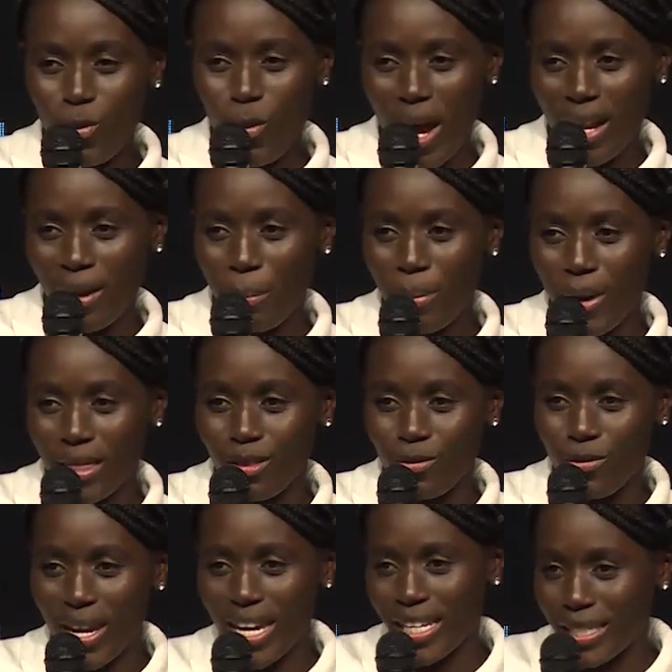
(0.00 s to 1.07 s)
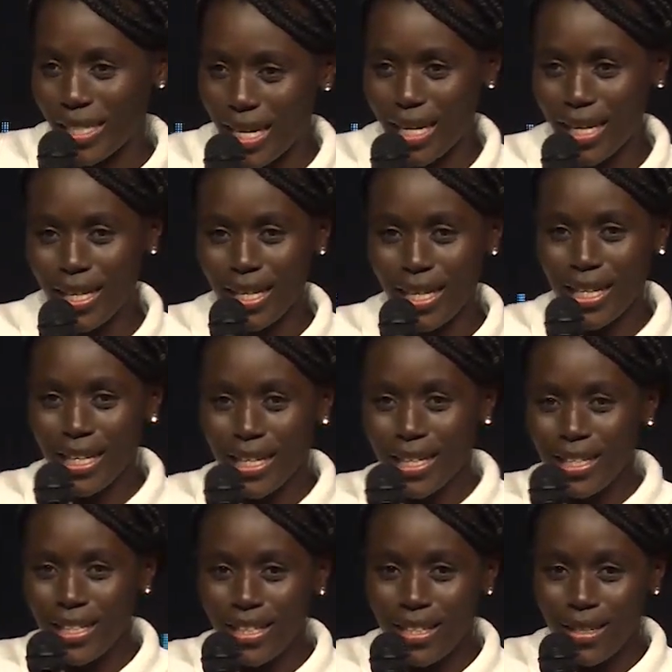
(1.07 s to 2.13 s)
one pathfinder.
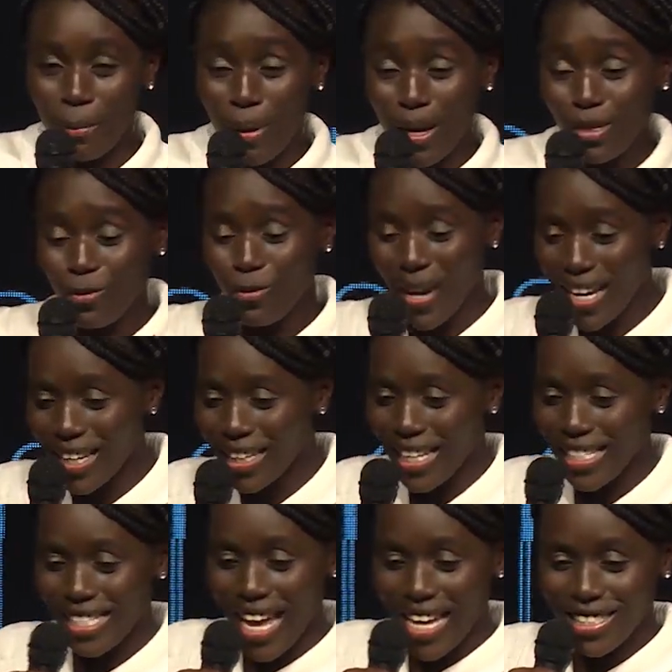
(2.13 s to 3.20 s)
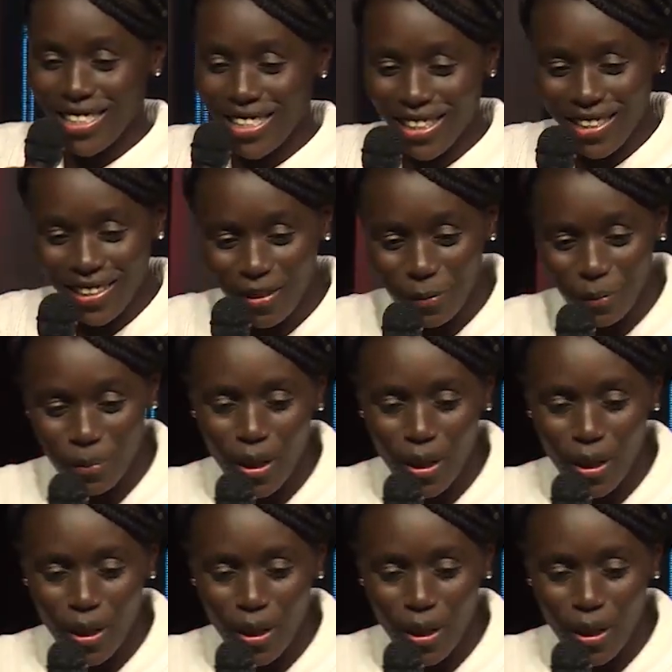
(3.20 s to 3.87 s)
Pathfinder is that chick.